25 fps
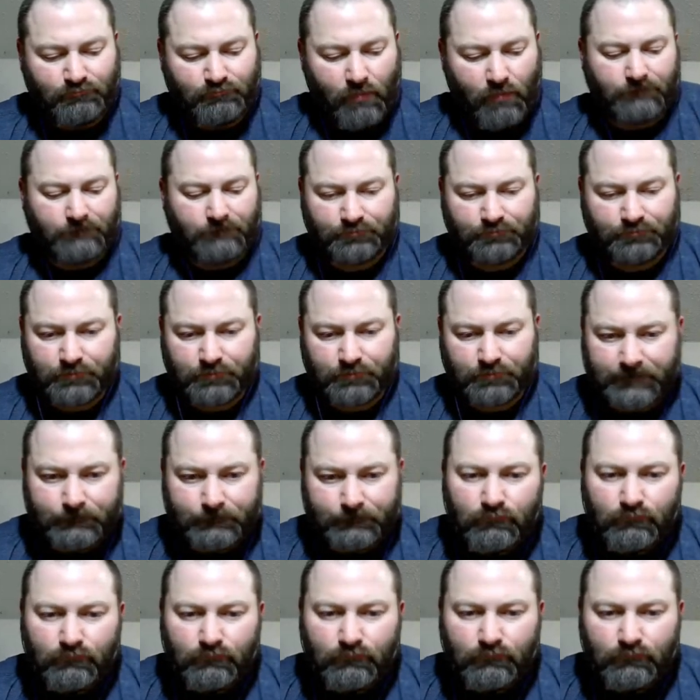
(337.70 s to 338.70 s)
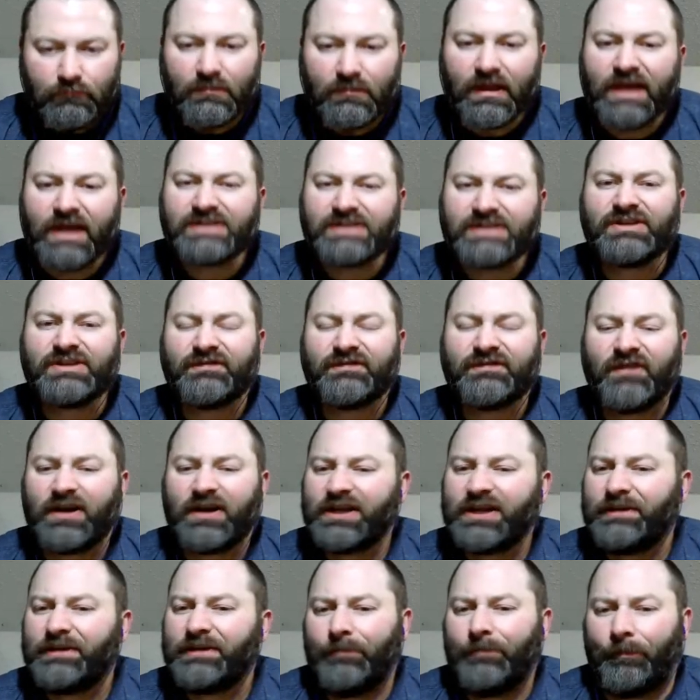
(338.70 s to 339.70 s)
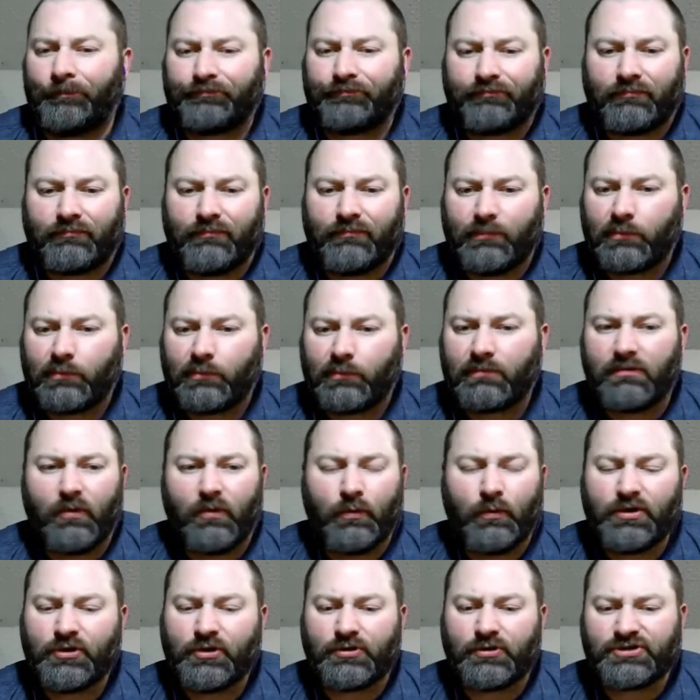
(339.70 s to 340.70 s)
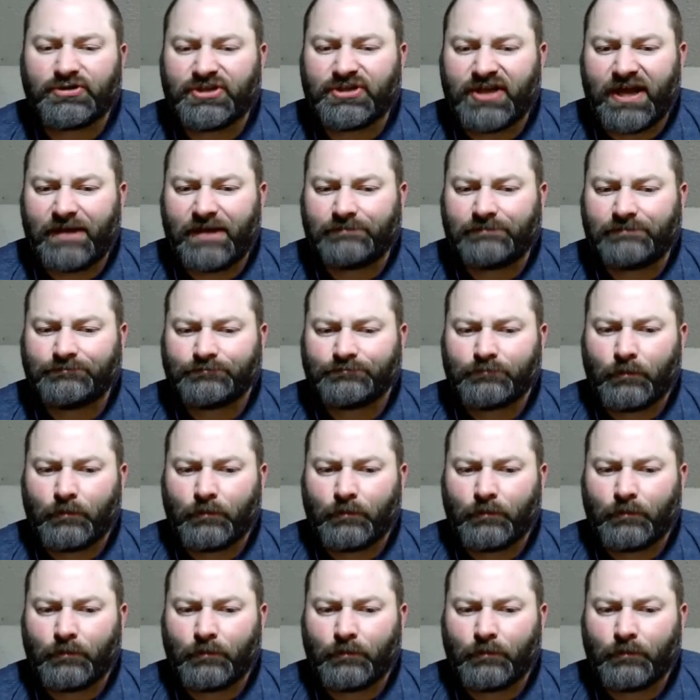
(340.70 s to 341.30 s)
This. Isn't it funny? We do it today.